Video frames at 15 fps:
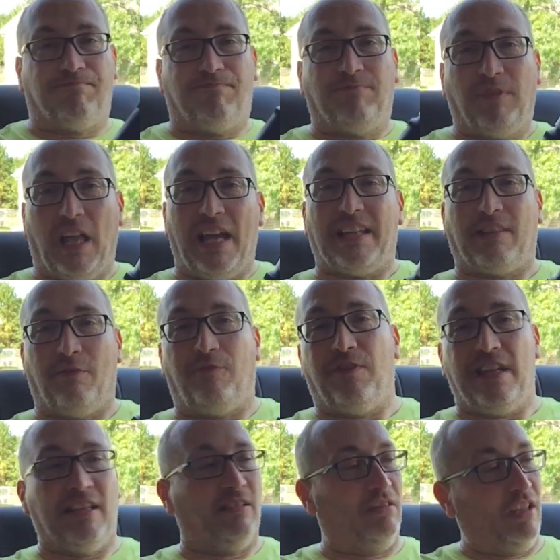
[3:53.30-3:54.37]
like the
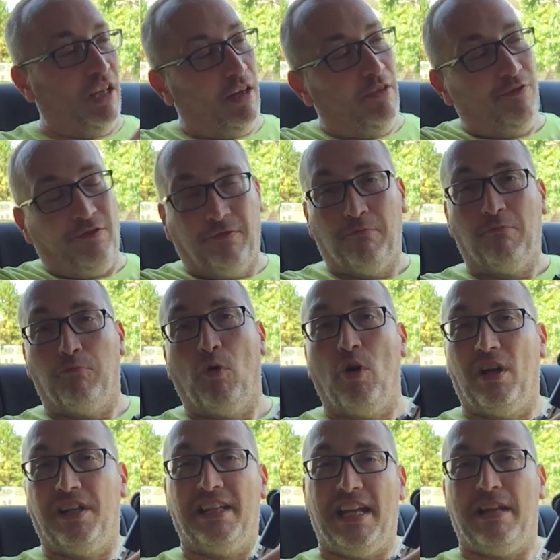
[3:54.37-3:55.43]
feel of
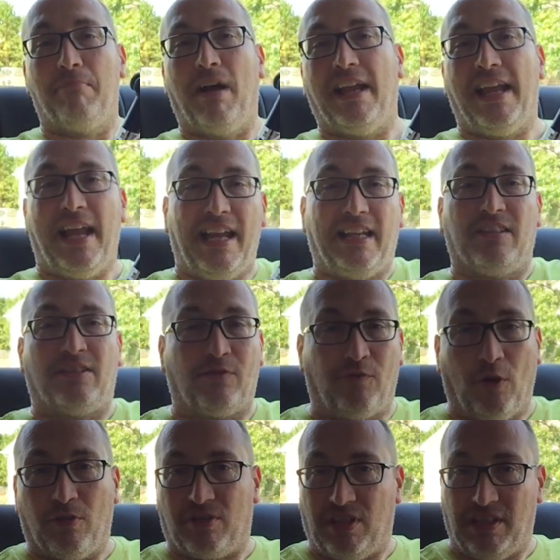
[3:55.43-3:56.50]
wood in my hands
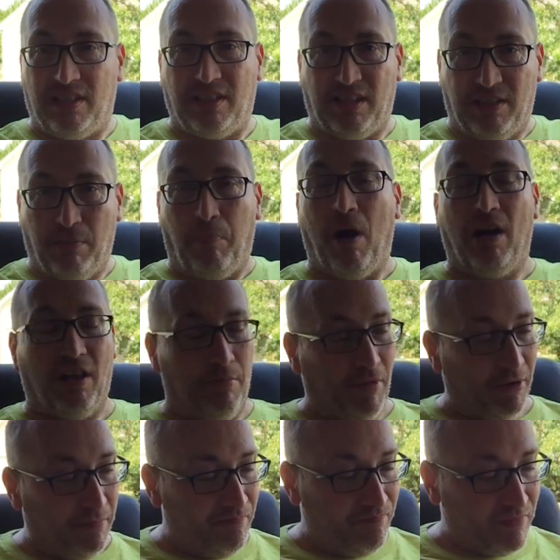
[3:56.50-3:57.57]
versus the
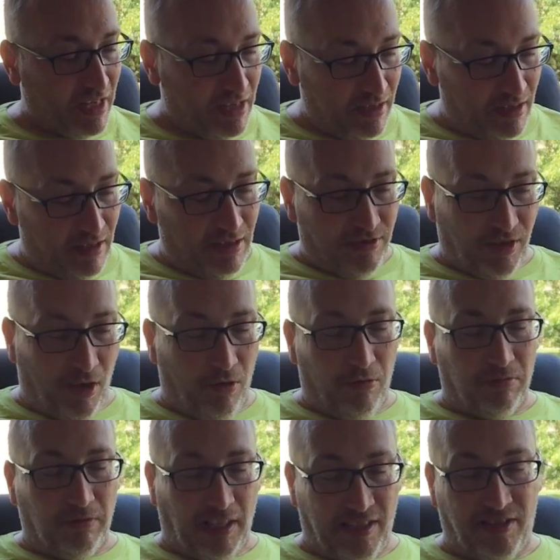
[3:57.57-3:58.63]
polymer. So
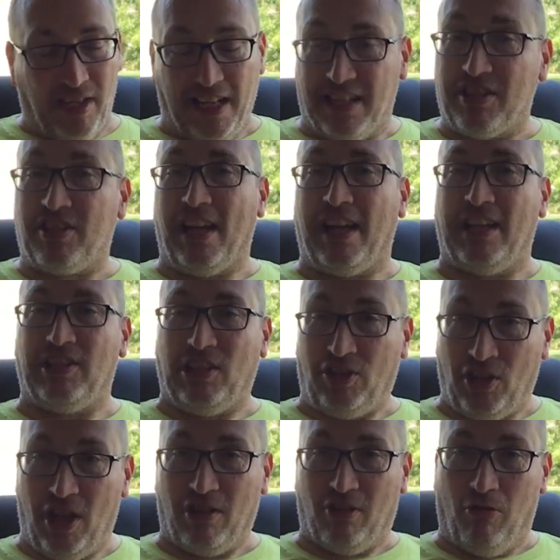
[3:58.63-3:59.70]
let's take a second to
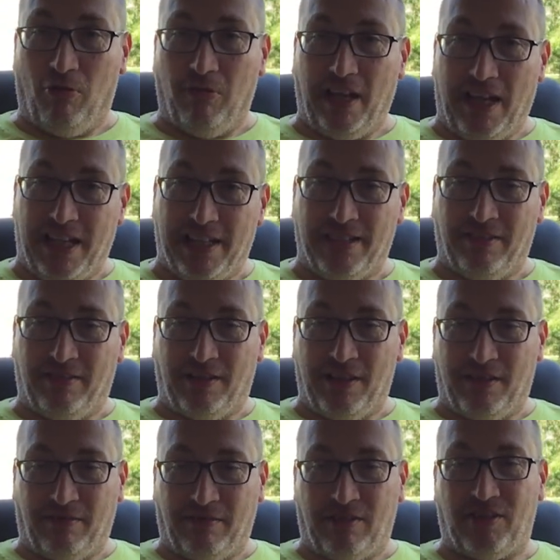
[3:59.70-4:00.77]
chuckle. And
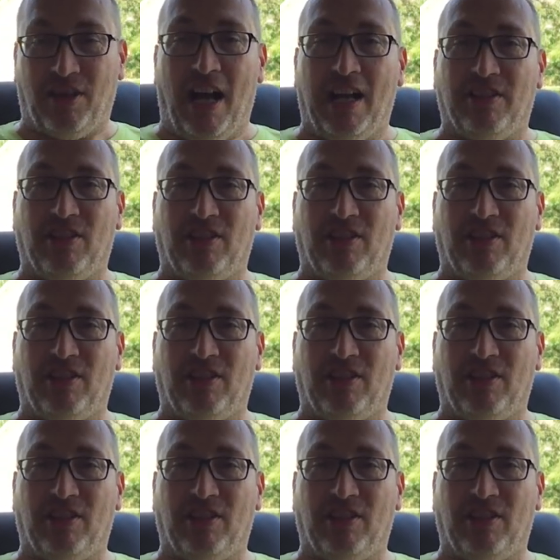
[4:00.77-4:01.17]
Scott